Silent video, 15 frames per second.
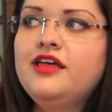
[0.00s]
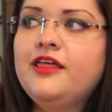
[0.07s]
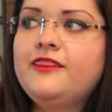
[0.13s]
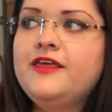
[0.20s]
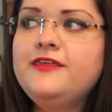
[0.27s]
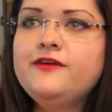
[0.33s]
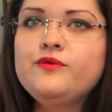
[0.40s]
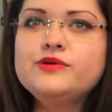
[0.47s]
I
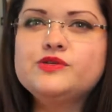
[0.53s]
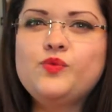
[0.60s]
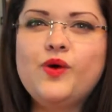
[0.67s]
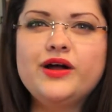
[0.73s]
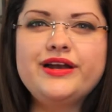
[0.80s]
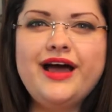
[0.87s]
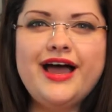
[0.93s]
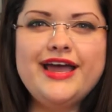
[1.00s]
think there was
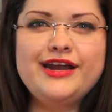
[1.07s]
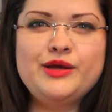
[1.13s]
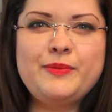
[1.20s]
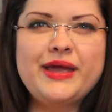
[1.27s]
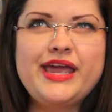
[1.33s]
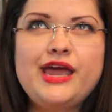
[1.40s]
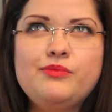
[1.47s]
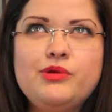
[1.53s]
one item,
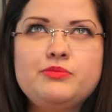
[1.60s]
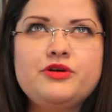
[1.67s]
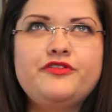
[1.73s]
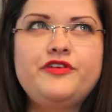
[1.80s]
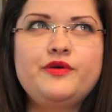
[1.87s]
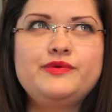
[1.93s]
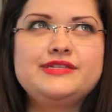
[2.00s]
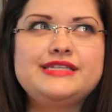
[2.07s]
I can't remember if
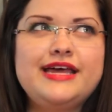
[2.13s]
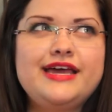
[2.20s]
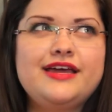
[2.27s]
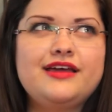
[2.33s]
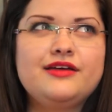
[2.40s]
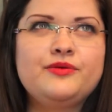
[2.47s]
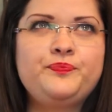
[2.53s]
it was like